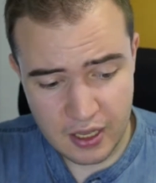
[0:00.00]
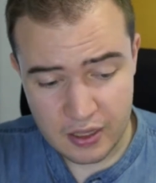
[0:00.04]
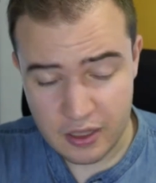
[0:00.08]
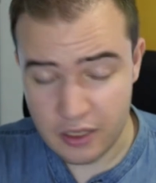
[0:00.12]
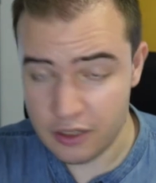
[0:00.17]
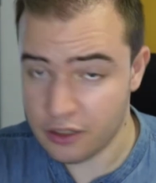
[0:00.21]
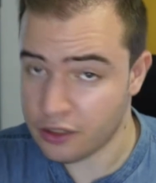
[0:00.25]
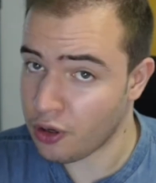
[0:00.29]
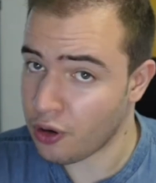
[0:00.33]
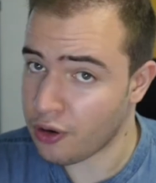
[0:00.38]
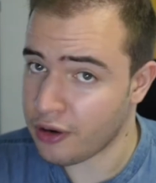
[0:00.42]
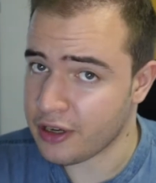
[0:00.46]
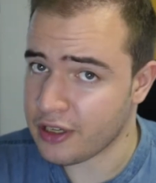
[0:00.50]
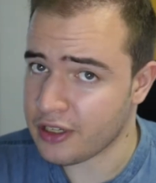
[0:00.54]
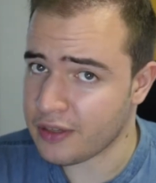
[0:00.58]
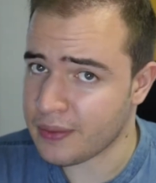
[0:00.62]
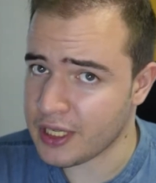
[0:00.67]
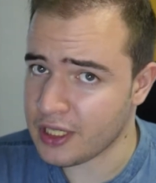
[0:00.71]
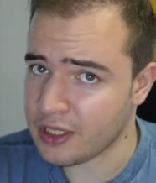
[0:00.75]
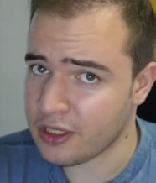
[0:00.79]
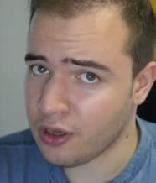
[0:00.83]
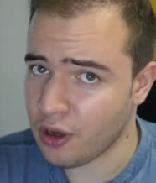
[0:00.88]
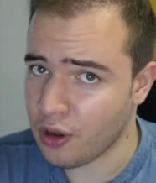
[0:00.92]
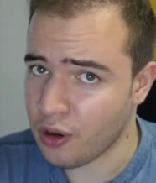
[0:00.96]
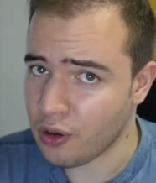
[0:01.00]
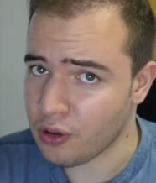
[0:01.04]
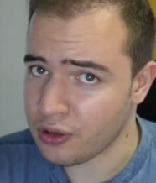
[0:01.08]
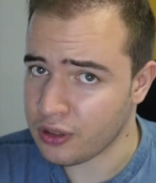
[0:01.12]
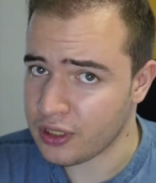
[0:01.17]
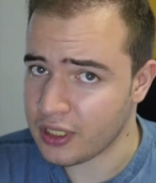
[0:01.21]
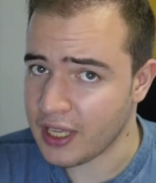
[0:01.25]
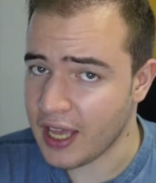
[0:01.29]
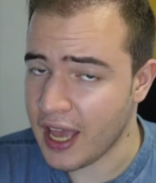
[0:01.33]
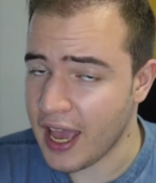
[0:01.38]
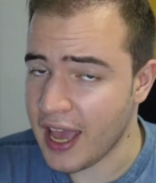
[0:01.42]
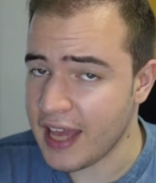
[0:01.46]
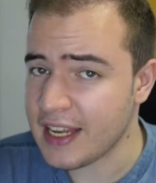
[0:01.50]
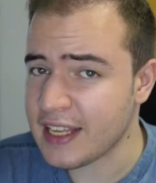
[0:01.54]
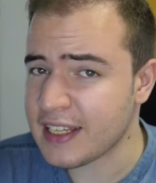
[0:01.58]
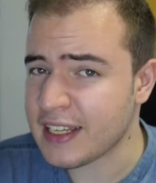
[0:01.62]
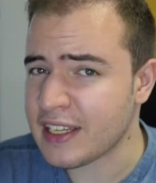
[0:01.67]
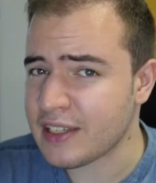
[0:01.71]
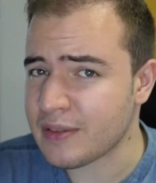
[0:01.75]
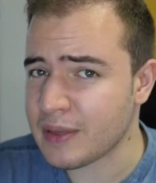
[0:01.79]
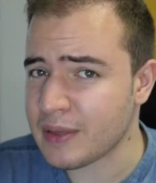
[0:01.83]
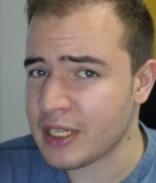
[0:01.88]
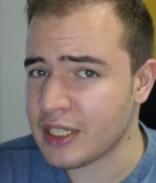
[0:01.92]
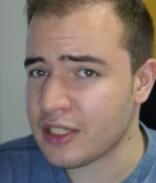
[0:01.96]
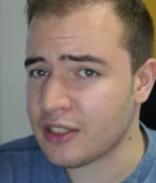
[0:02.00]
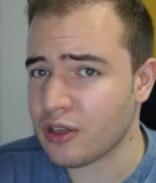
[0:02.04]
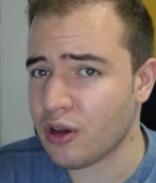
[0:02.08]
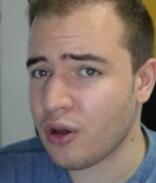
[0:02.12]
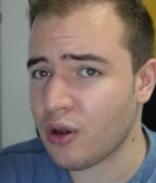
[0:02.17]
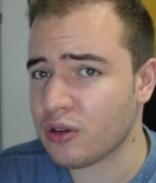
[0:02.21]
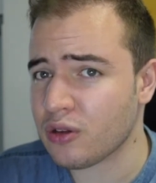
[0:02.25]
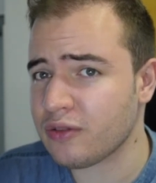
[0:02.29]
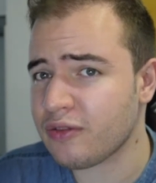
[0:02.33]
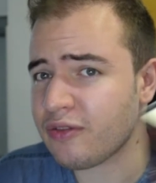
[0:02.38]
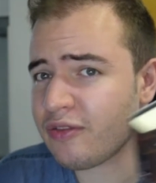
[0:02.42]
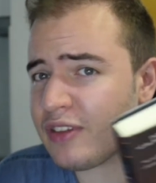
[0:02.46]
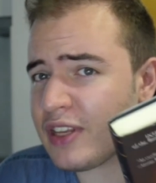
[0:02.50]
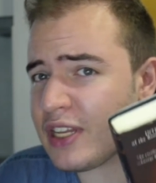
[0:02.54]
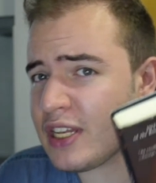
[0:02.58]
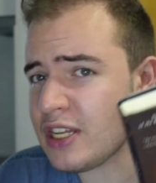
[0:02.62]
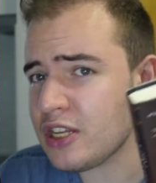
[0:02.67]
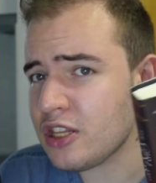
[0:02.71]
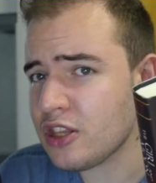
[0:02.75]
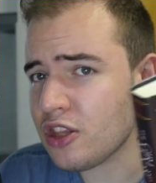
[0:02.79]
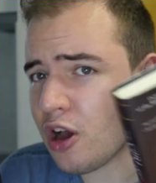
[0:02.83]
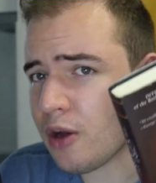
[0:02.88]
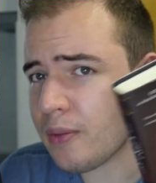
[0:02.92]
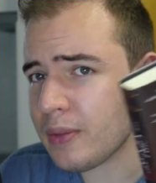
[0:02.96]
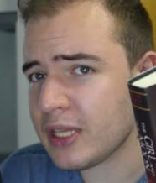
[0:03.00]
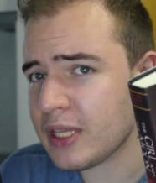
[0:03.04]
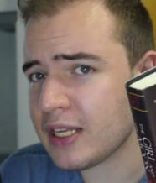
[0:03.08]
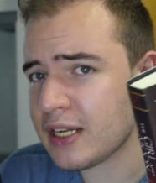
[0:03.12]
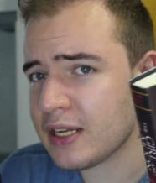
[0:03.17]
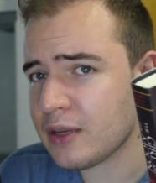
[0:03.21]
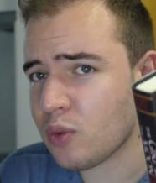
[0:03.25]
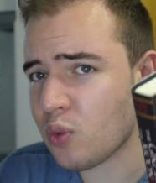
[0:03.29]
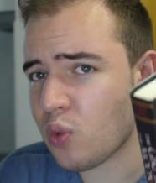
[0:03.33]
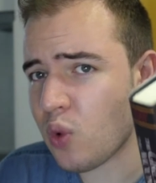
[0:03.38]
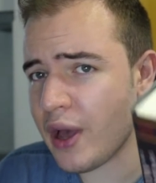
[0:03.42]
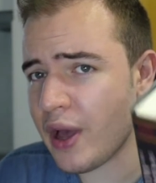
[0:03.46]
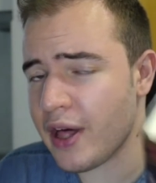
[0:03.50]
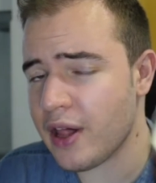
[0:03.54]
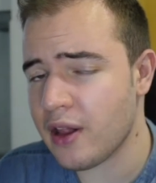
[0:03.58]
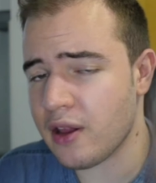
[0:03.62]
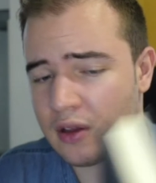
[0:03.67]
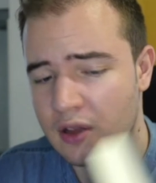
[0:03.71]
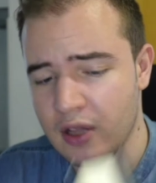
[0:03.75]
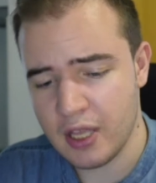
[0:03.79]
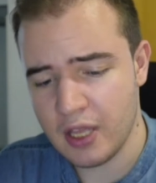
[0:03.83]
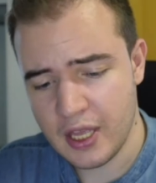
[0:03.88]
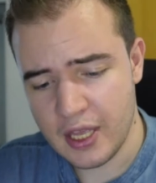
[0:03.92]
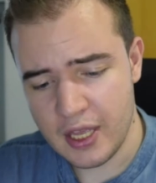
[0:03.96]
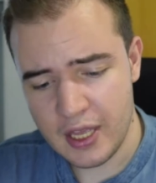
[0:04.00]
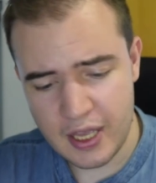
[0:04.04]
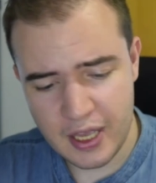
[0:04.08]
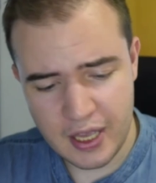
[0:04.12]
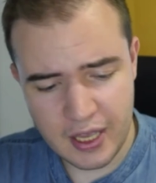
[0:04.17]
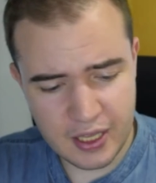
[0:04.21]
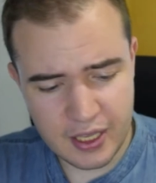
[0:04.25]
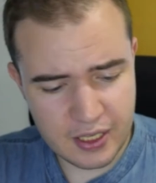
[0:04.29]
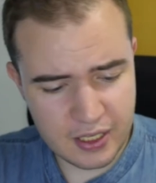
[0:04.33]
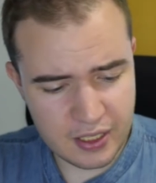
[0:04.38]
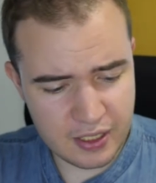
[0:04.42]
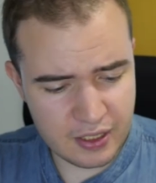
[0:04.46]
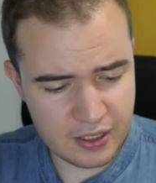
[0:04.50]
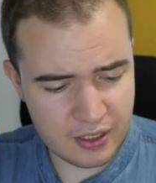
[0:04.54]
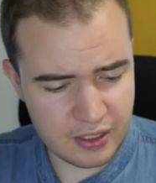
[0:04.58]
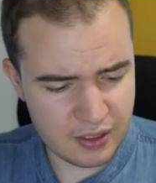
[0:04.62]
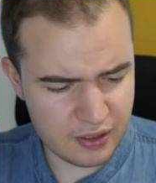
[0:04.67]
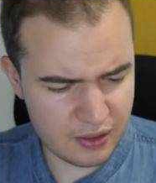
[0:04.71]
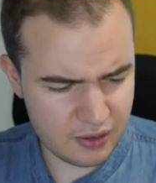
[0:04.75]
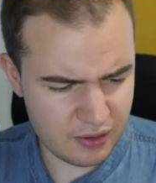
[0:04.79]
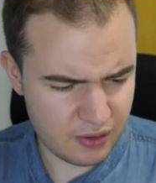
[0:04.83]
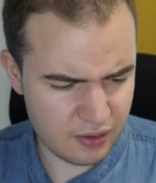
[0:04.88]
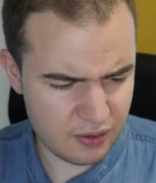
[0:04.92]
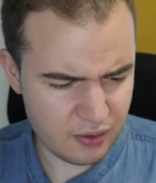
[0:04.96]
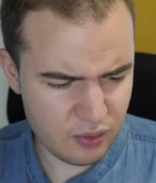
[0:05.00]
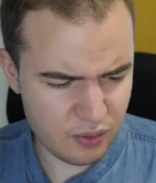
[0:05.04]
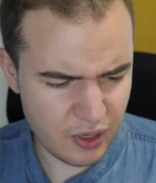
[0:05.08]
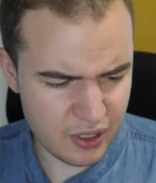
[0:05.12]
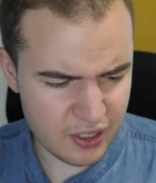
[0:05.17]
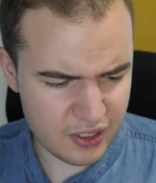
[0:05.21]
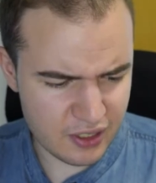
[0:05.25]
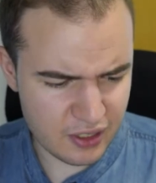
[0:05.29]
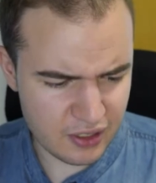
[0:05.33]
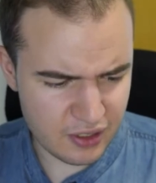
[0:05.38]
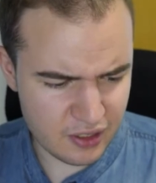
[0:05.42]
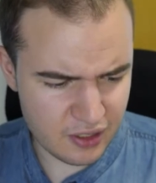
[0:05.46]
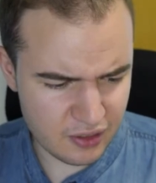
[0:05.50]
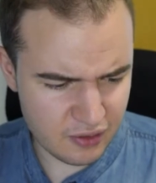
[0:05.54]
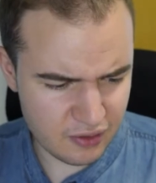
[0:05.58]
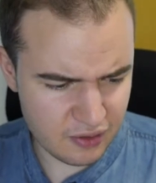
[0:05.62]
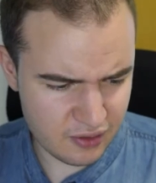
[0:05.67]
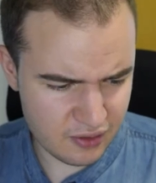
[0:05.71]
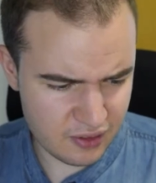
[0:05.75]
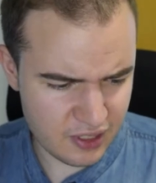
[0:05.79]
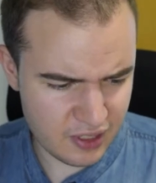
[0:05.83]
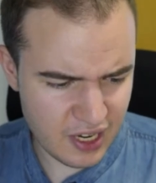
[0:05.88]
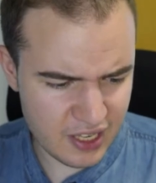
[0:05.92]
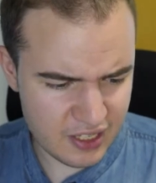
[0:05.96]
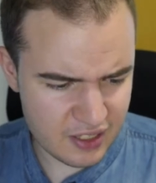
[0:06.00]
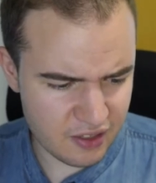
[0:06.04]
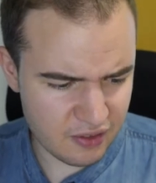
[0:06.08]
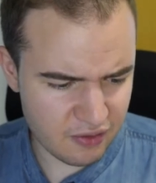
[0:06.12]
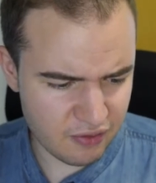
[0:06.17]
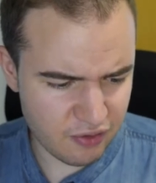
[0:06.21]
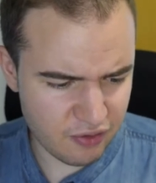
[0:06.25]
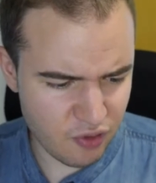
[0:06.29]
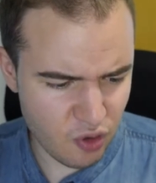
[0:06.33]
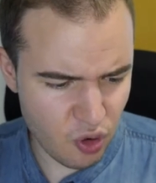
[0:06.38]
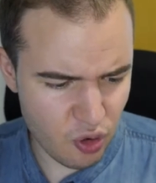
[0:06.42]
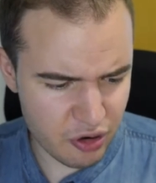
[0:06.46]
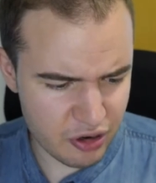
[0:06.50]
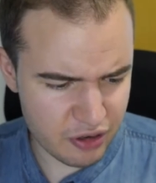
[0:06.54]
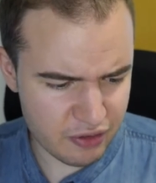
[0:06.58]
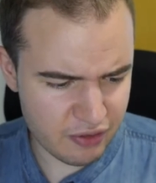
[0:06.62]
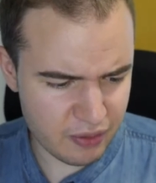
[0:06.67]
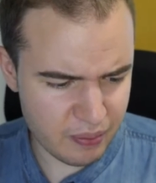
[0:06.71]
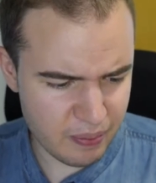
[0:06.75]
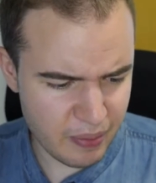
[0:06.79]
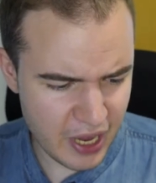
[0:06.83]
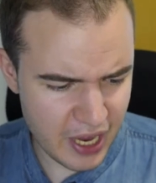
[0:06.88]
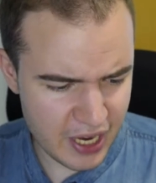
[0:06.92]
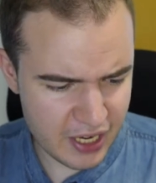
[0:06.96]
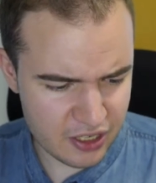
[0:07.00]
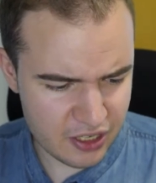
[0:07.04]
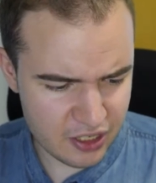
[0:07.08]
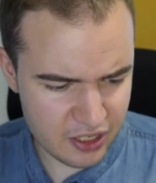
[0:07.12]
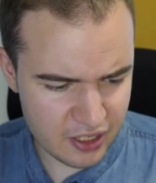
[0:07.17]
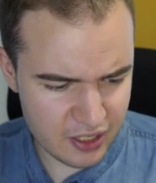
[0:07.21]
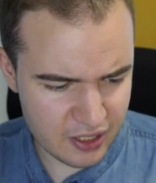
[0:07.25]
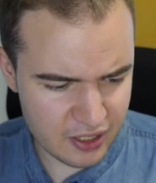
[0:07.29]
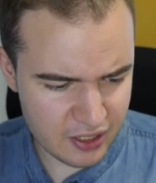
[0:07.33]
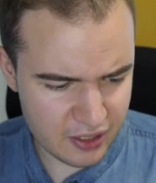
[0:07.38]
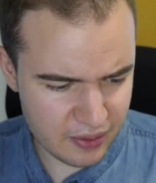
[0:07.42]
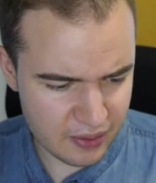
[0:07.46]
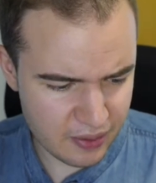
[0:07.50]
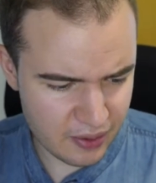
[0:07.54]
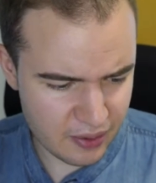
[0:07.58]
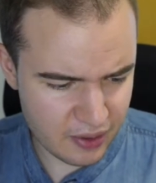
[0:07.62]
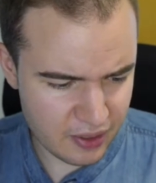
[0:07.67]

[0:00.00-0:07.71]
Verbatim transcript: The story has been told, and it has been told phenomenally well in, what is it, less than four hundred pages?